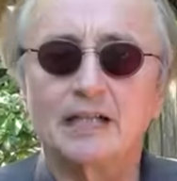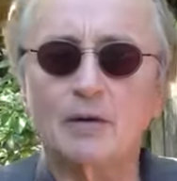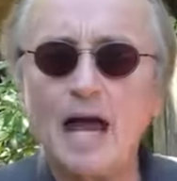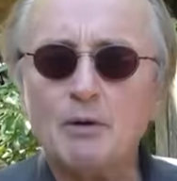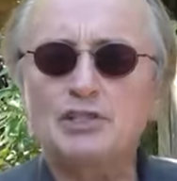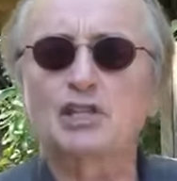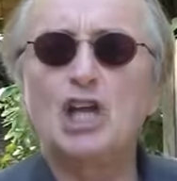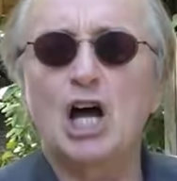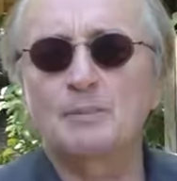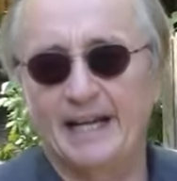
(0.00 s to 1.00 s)
Now when I was a
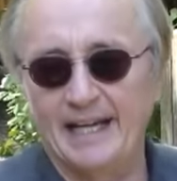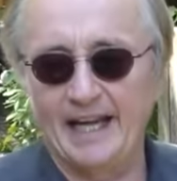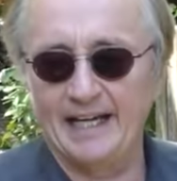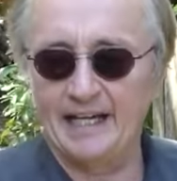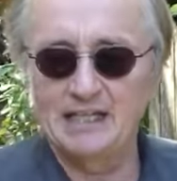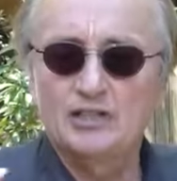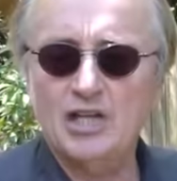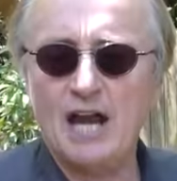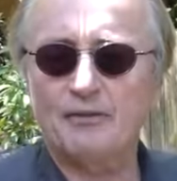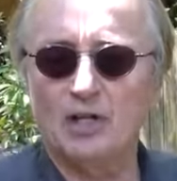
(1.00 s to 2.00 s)
young mechanic,
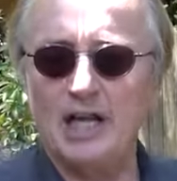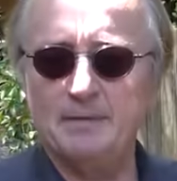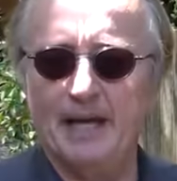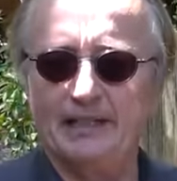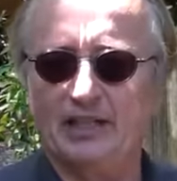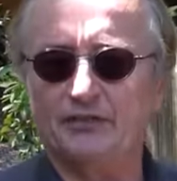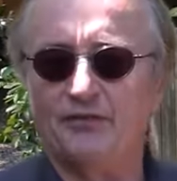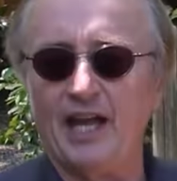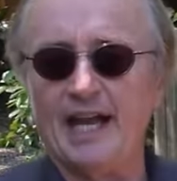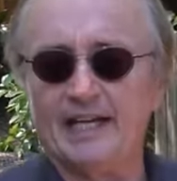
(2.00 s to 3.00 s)
Chevrolet made these
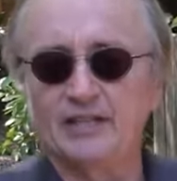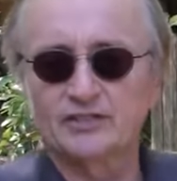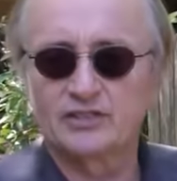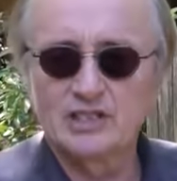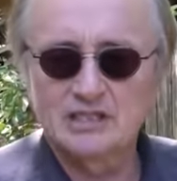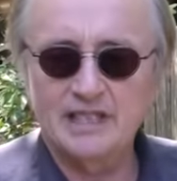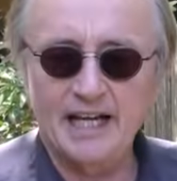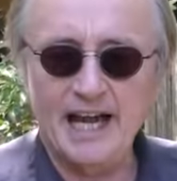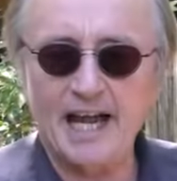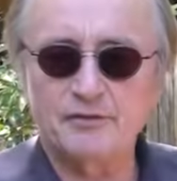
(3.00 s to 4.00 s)
Vegas
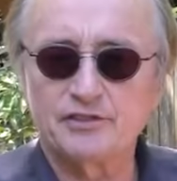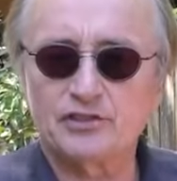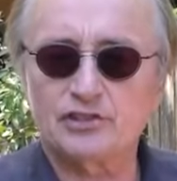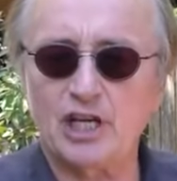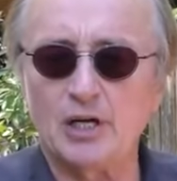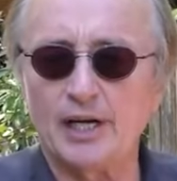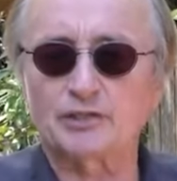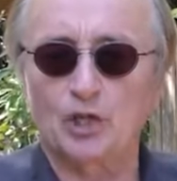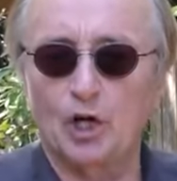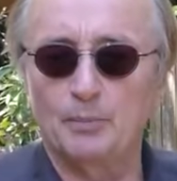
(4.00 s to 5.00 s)
that had
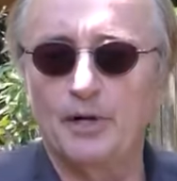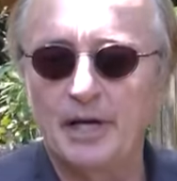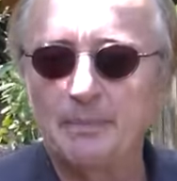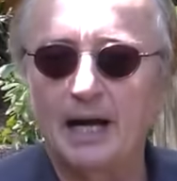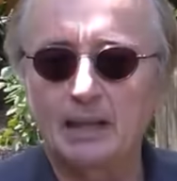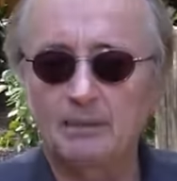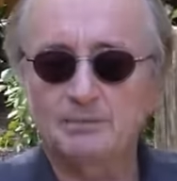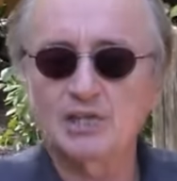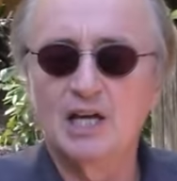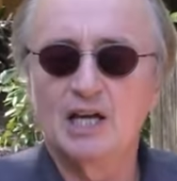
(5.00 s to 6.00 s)
serious oil burning
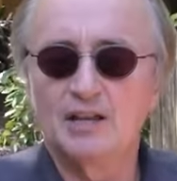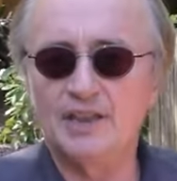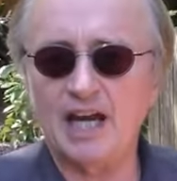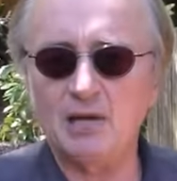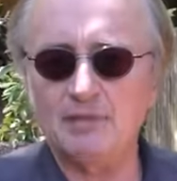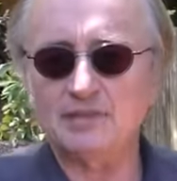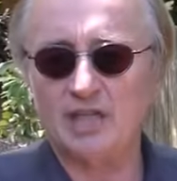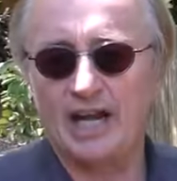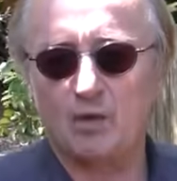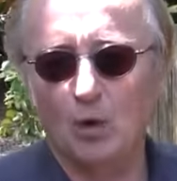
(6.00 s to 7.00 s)
problems. Their
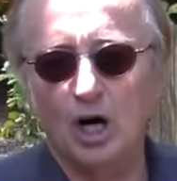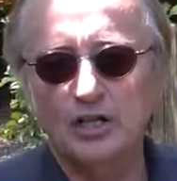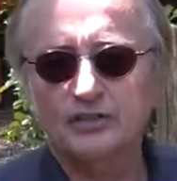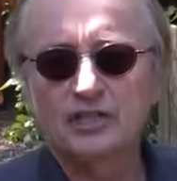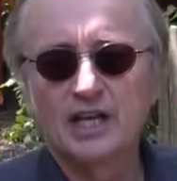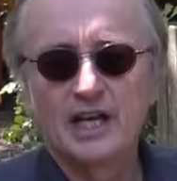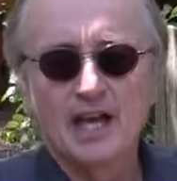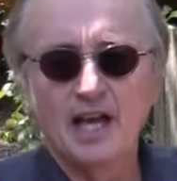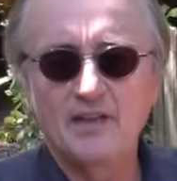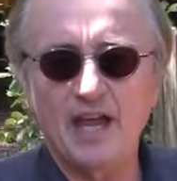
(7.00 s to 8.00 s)
mistake was
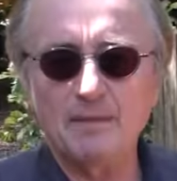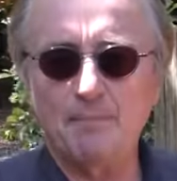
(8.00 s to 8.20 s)
they